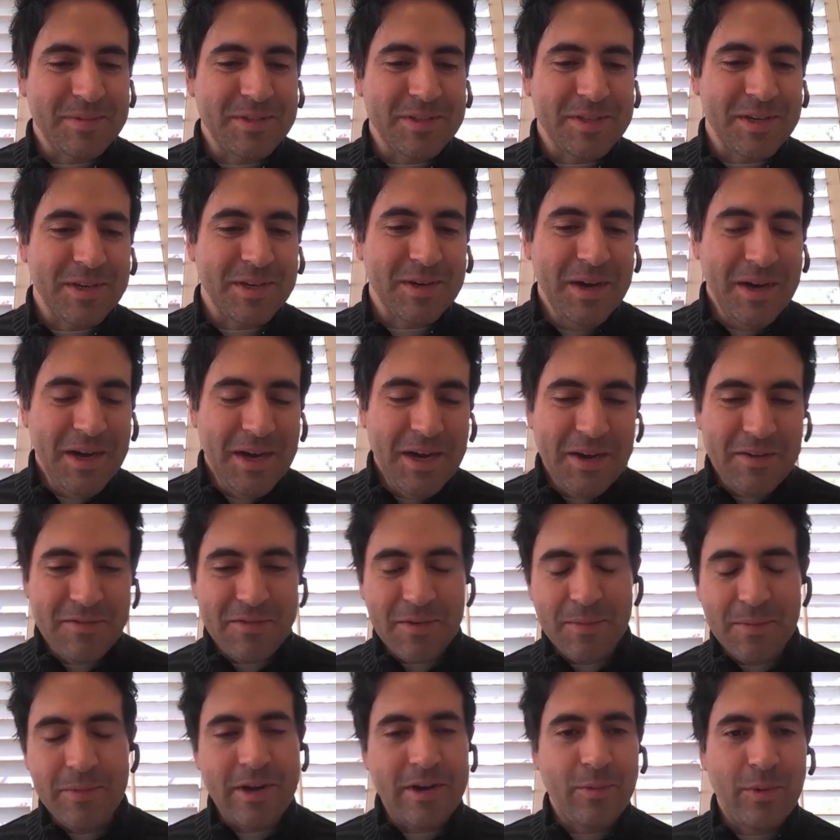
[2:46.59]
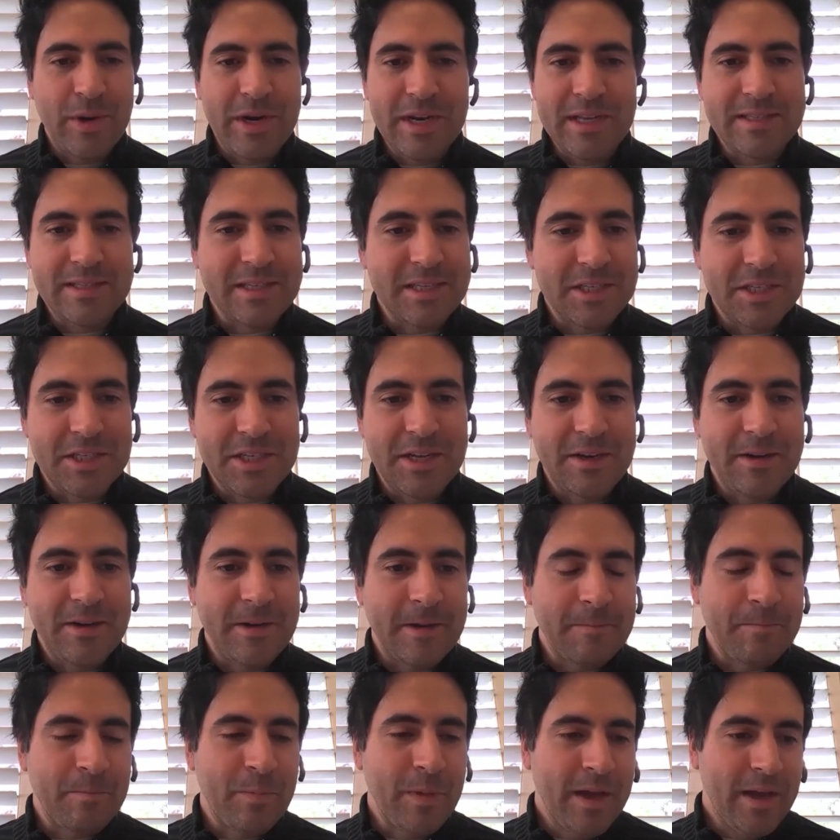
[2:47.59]
So from there, I went into
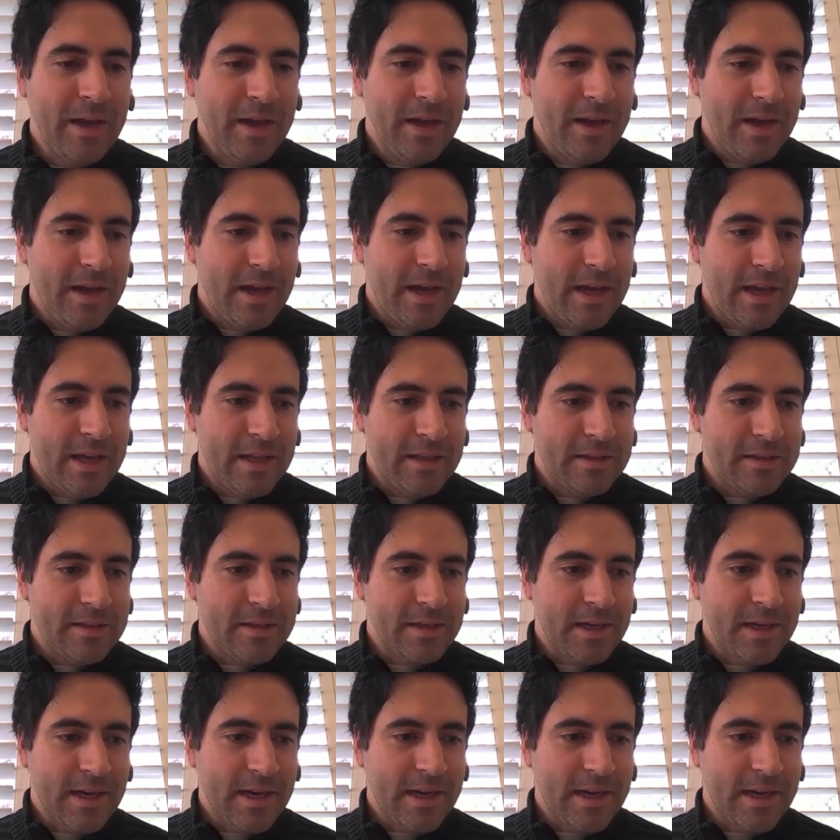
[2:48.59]
engineering and